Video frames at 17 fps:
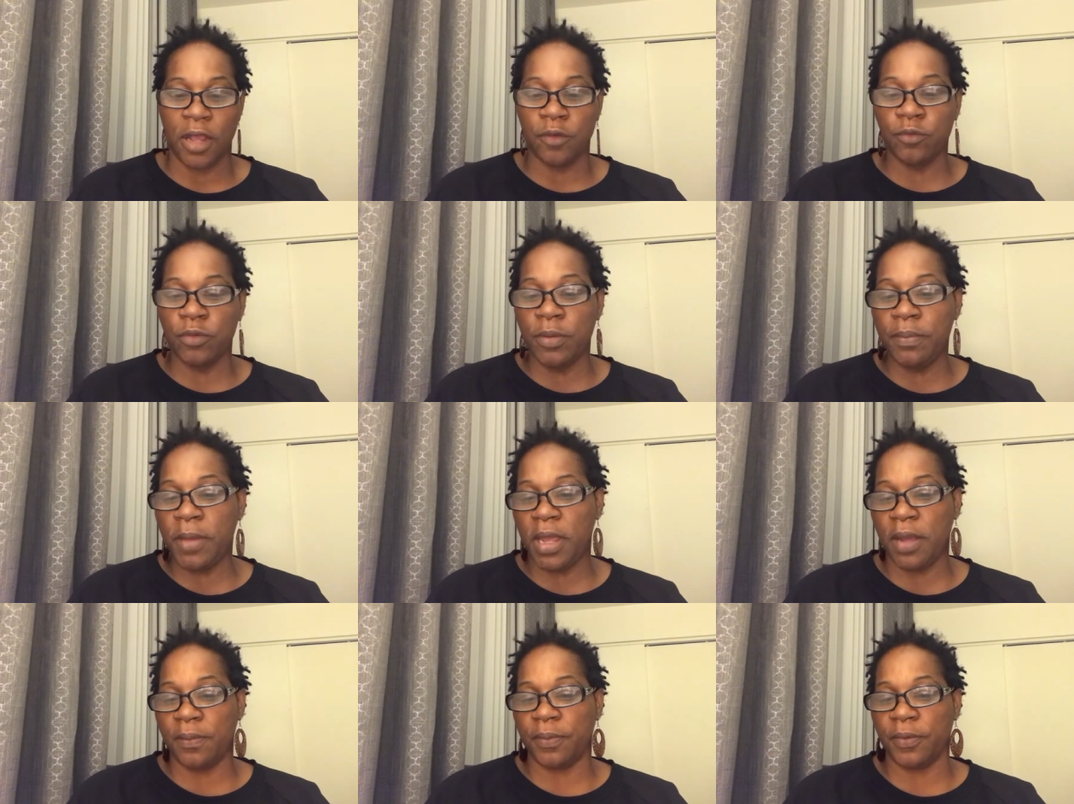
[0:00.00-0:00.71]

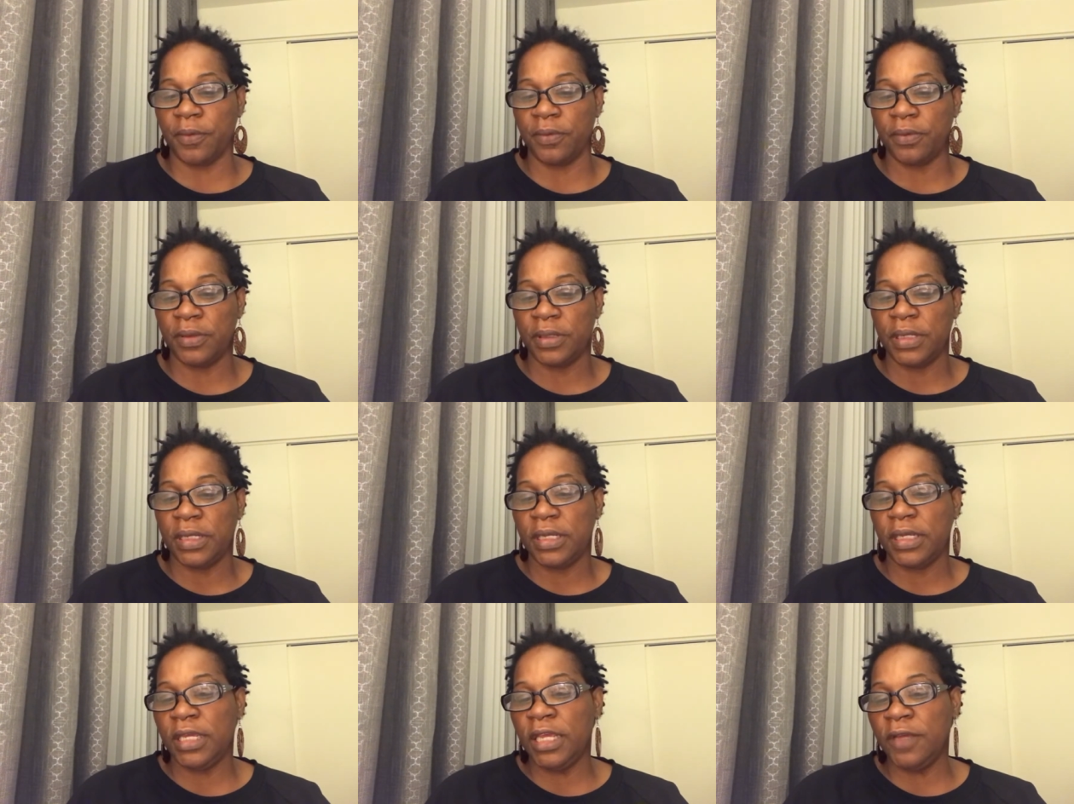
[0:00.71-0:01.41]
Remember,
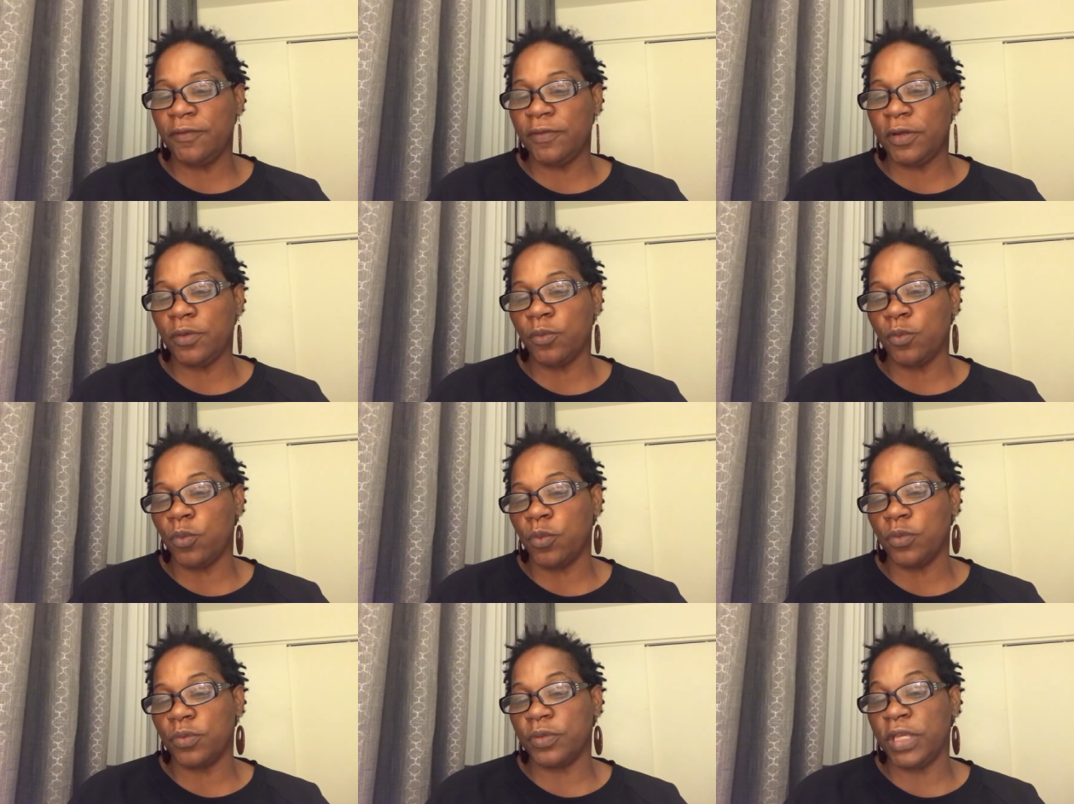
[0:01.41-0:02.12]

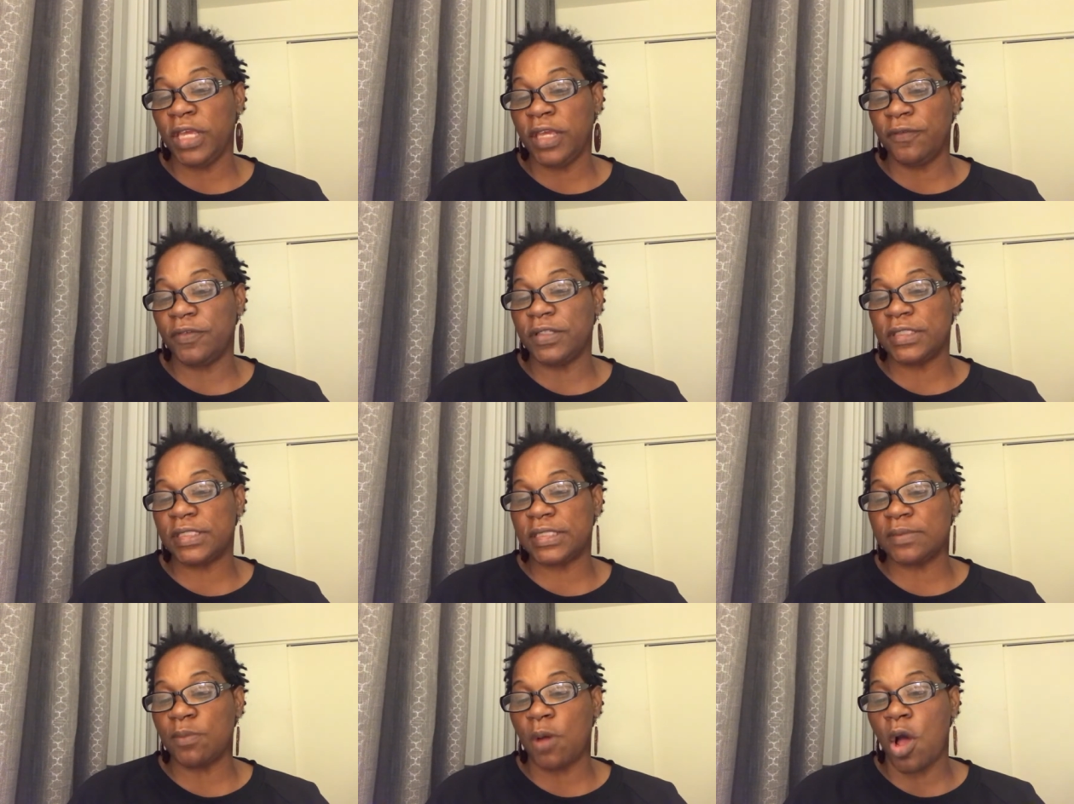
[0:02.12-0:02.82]
even, even
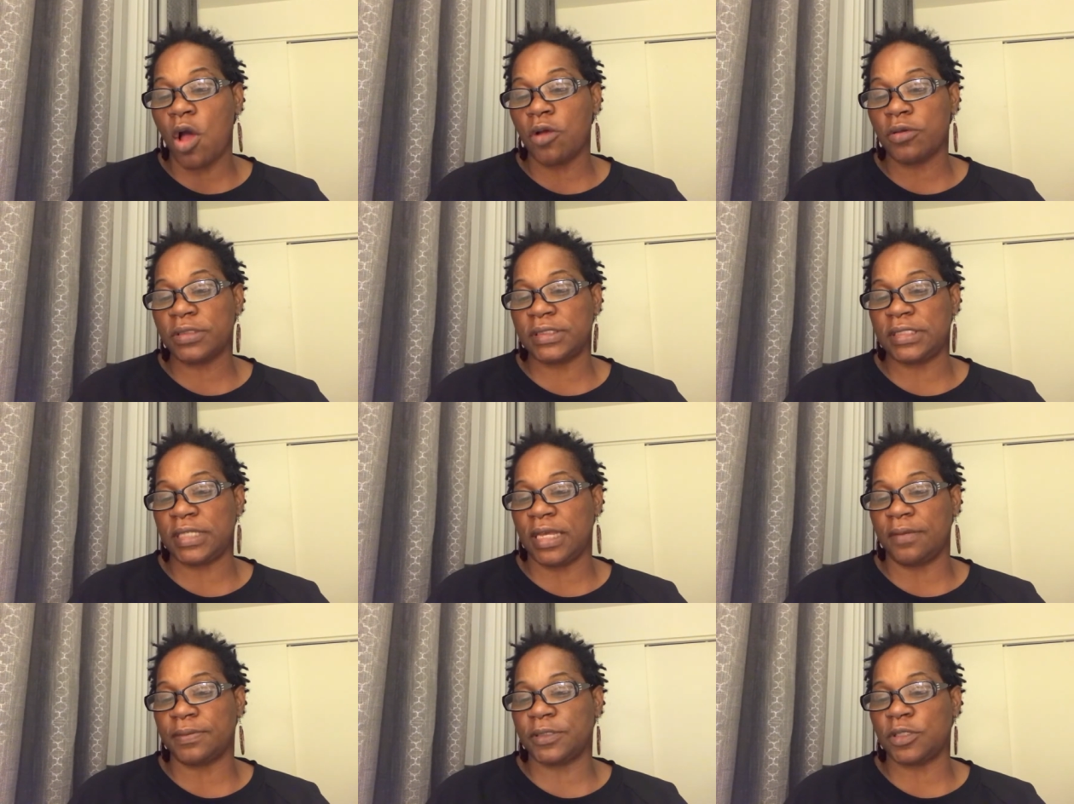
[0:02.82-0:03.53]
small
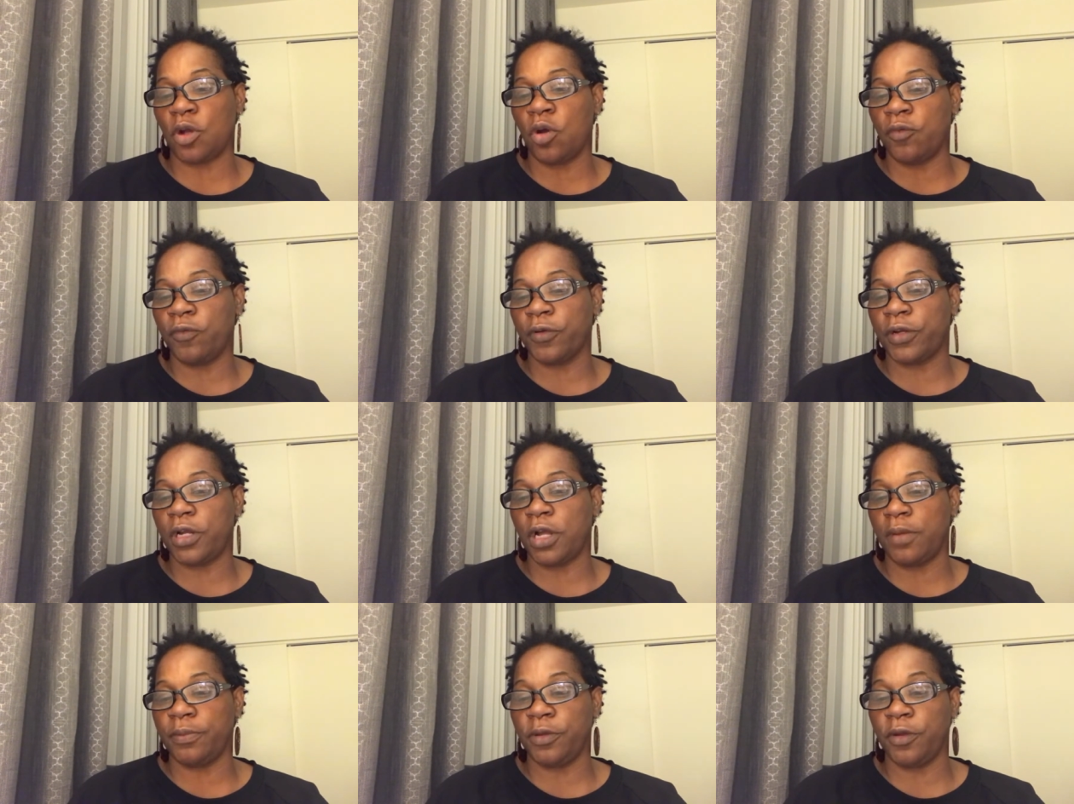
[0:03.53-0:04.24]
steps
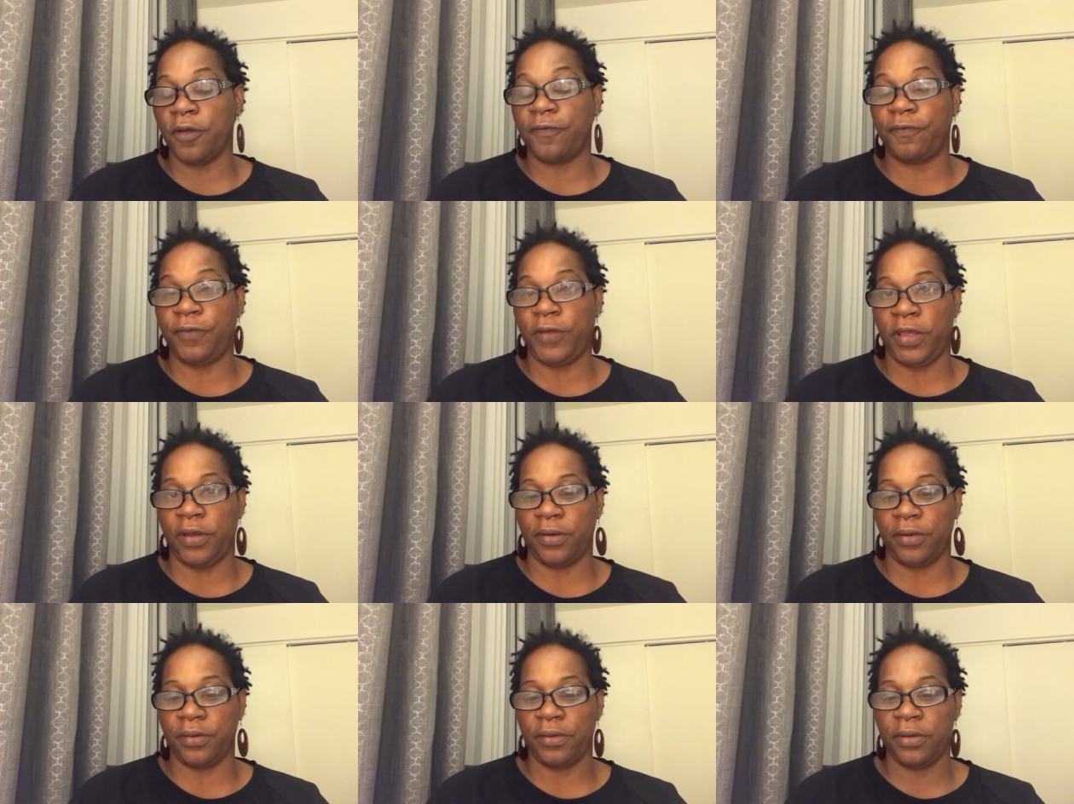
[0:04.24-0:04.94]
overcome your
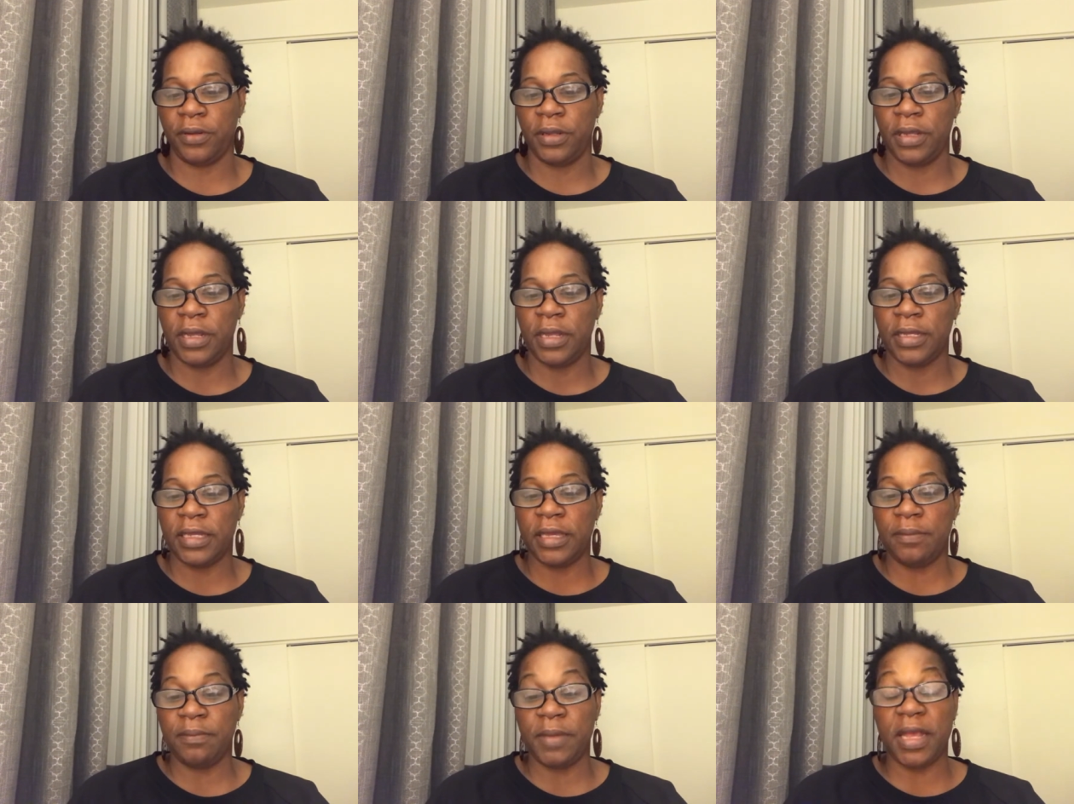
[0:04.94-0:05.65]
fear
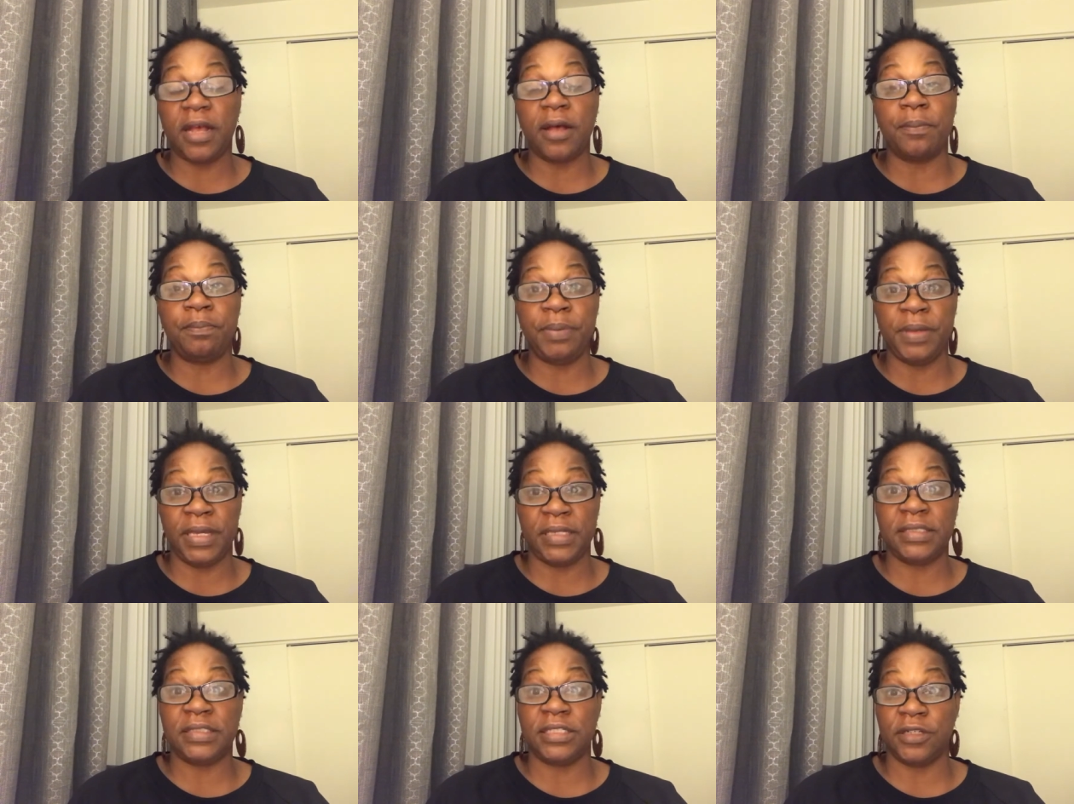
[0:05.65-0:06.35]
can make a
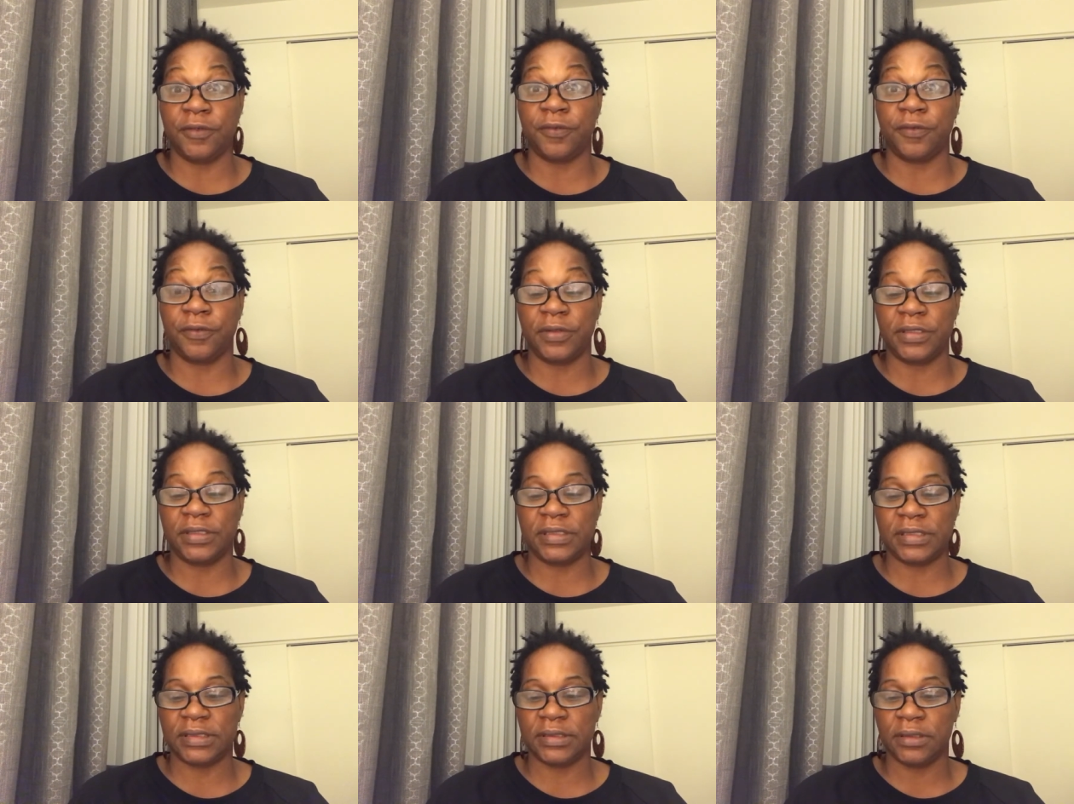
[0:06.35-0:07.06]
big
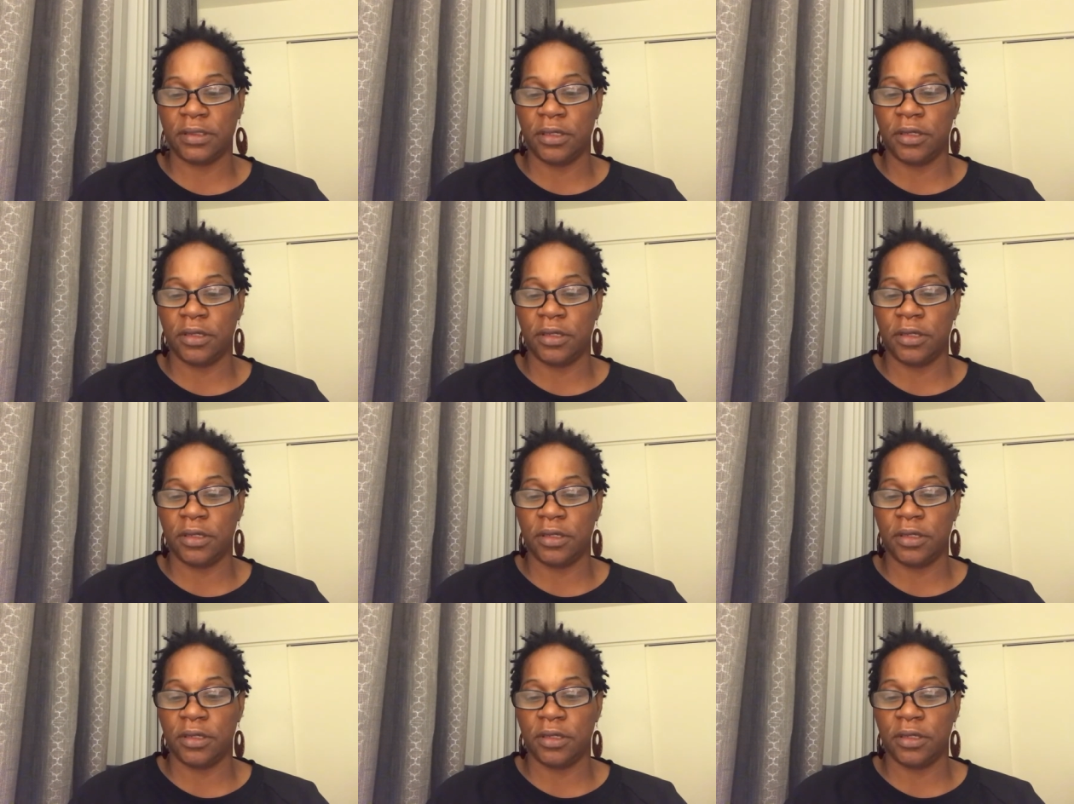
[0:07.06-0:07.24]
difference.